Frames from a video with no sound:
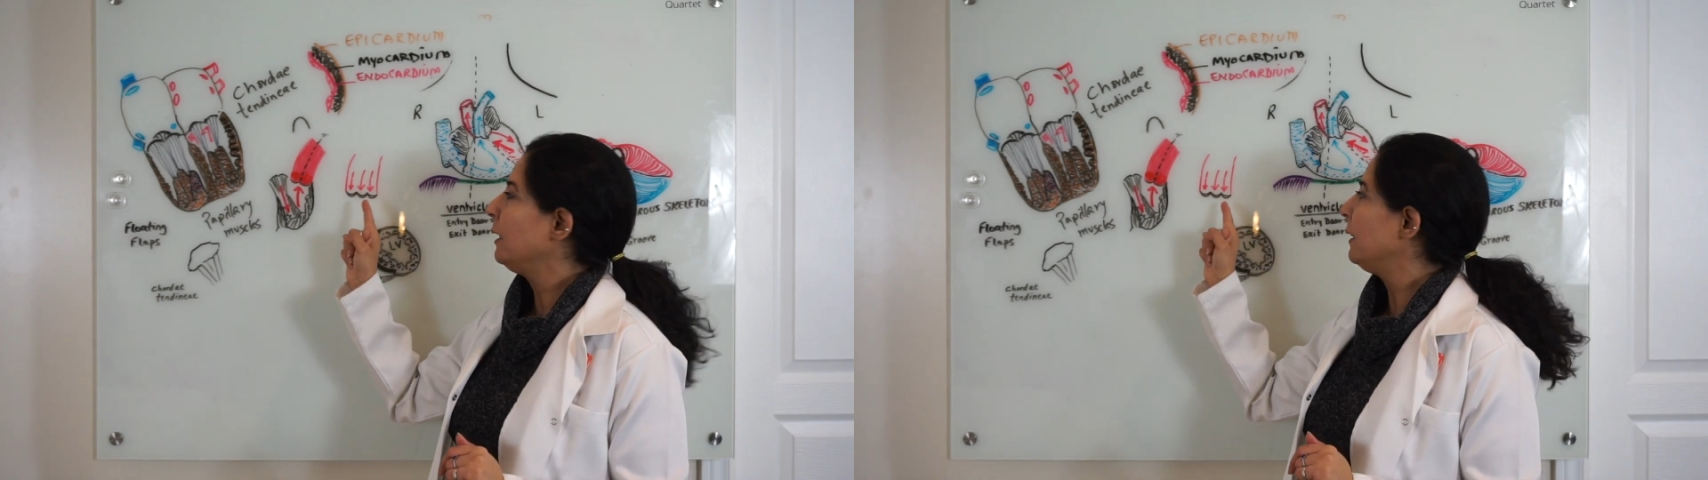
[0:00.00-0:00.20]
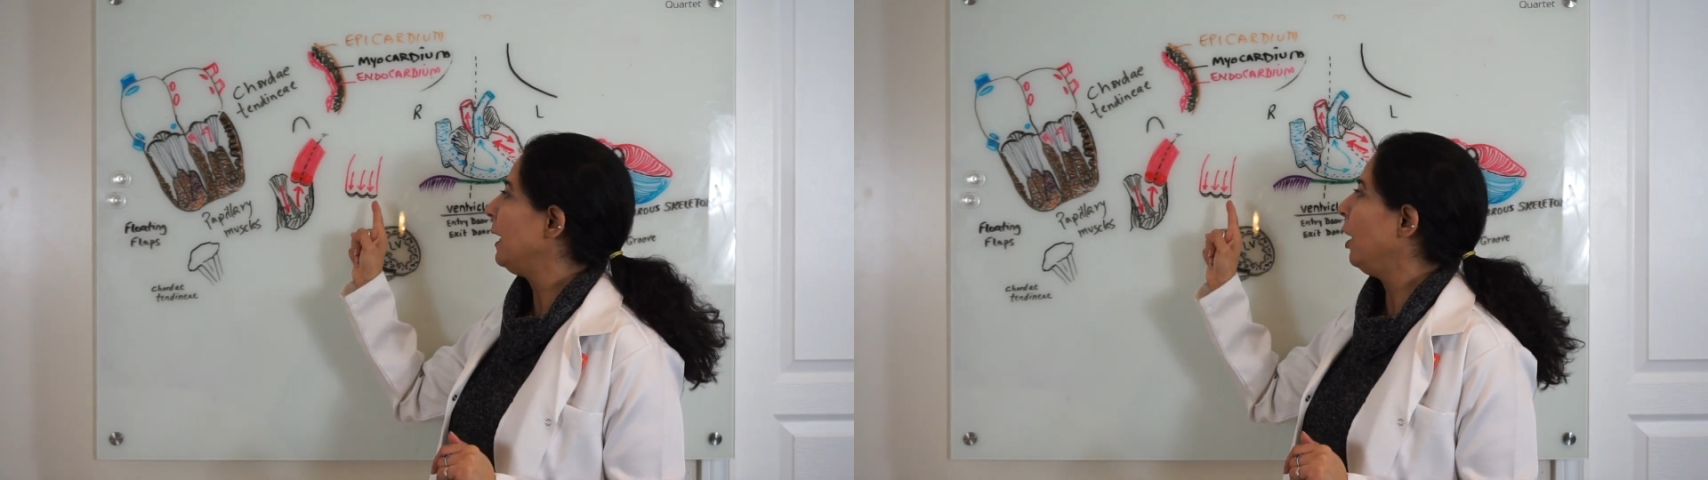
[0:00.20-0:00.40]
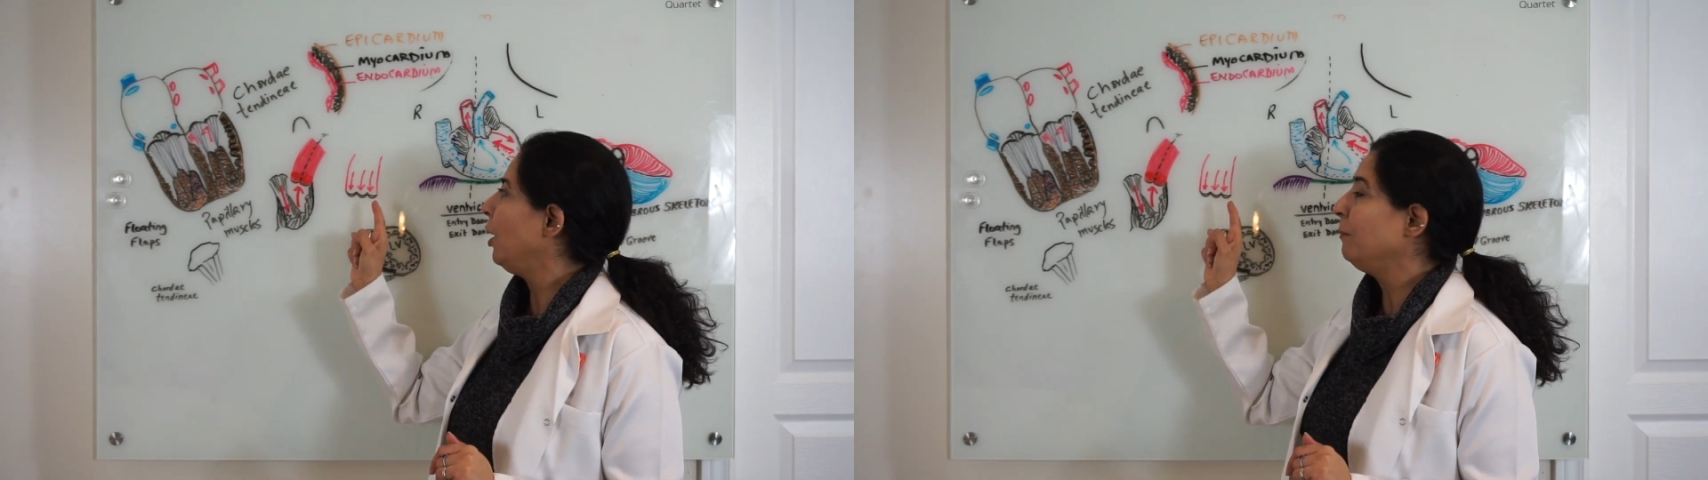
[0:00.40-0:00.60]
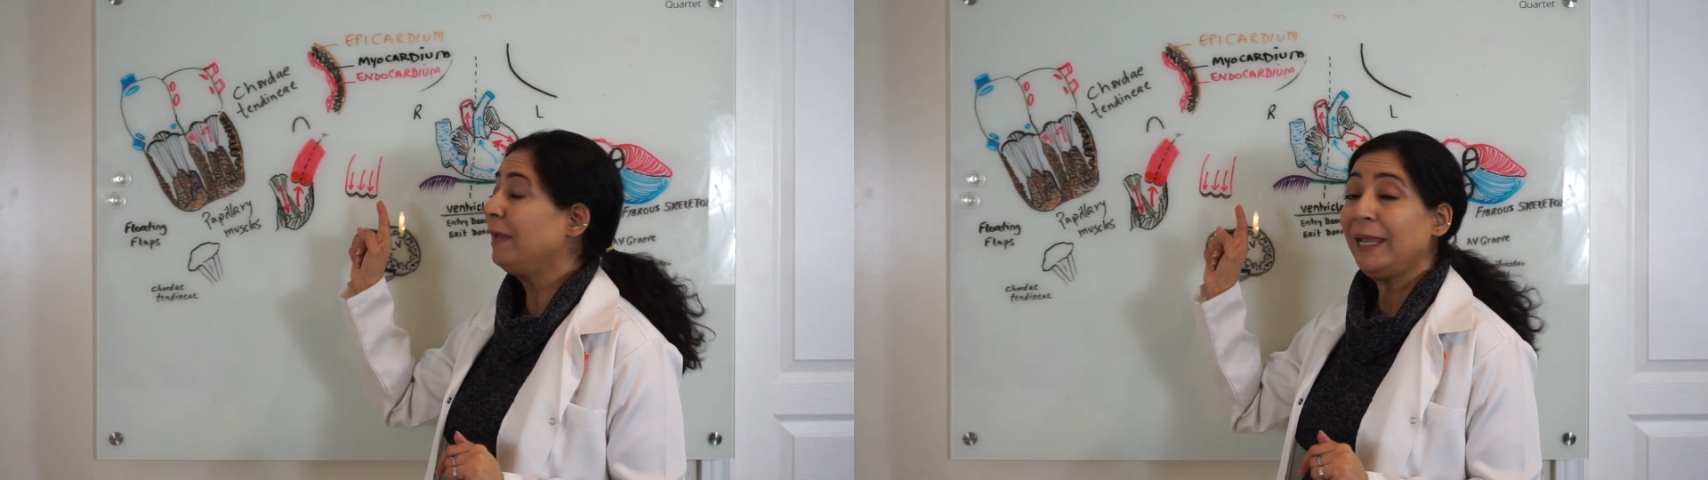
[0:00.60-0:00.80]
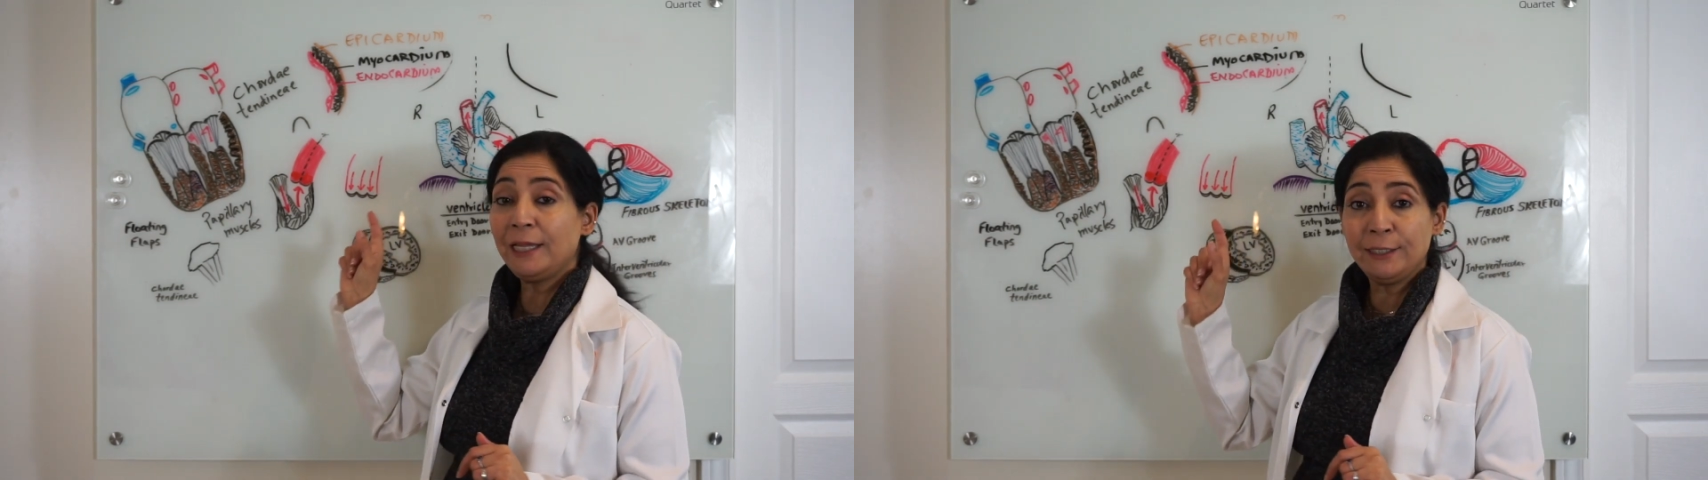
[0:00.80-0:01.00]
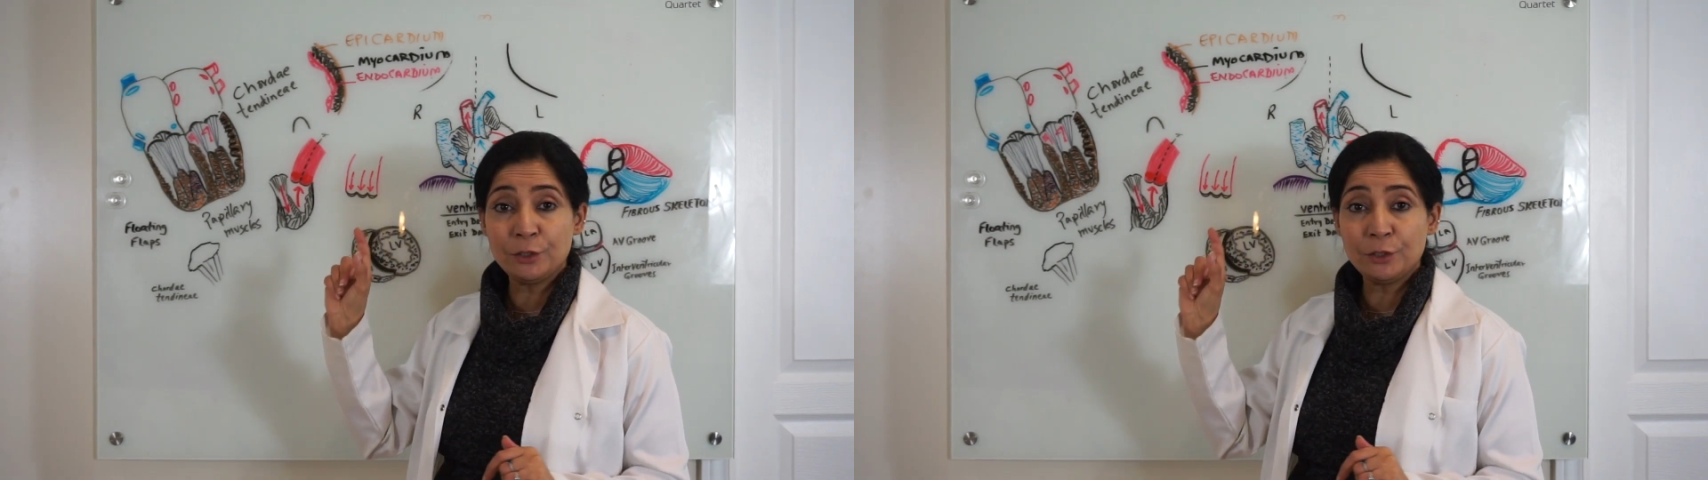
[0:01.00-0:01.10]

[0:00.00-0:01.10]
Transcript: they are making